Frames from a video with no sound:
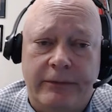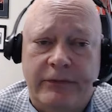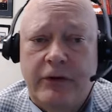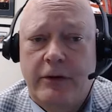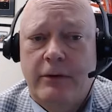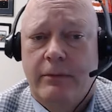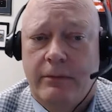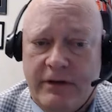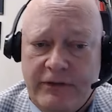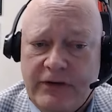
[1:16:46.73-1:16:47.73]
So
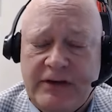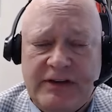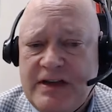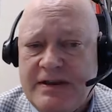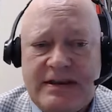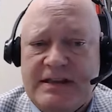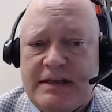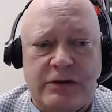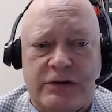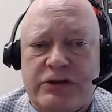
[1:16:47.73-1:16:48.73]
since I said these
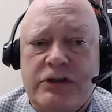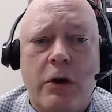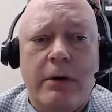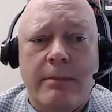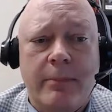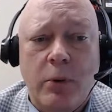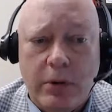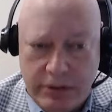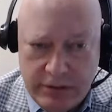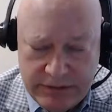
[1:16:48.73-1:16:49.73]
things are so
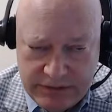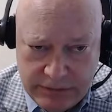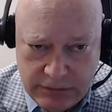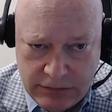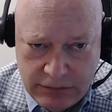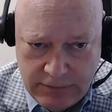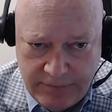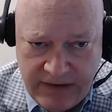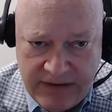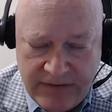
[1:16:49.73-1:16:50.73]
important,
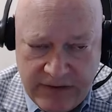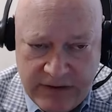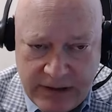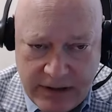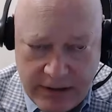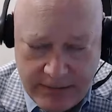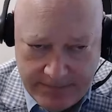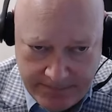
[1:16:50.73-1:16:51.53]
faith in the